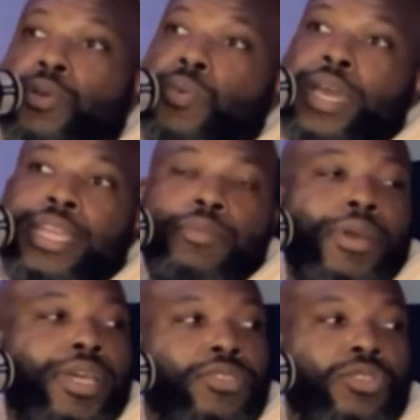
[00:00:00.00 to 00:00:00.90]
what
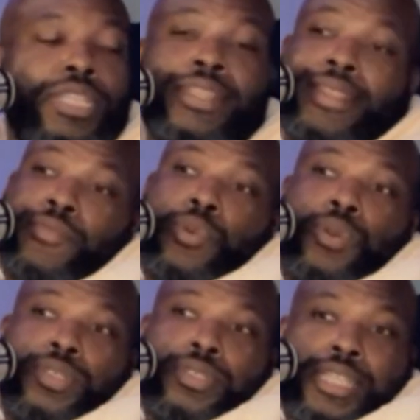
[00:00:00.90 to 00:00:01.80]
anybody's, and of
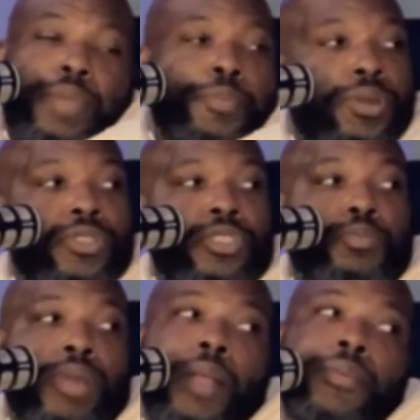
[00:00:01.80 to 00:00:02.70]
course that person
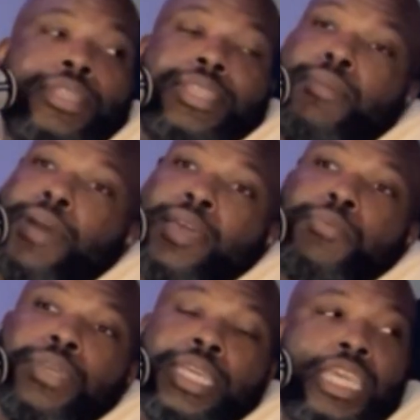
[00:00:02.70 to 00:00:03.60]
they might
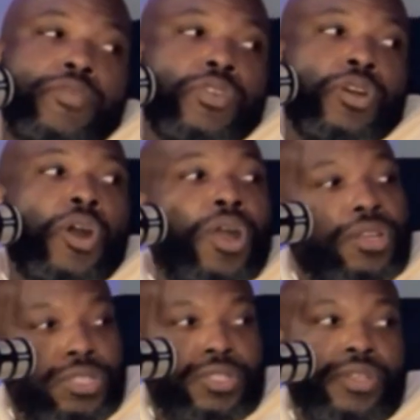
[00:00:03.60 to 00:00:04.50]
be even
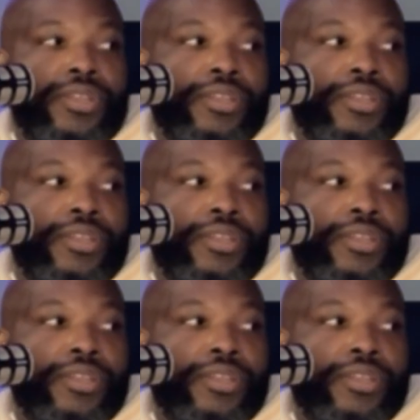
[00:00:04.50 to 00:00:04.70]
harsher,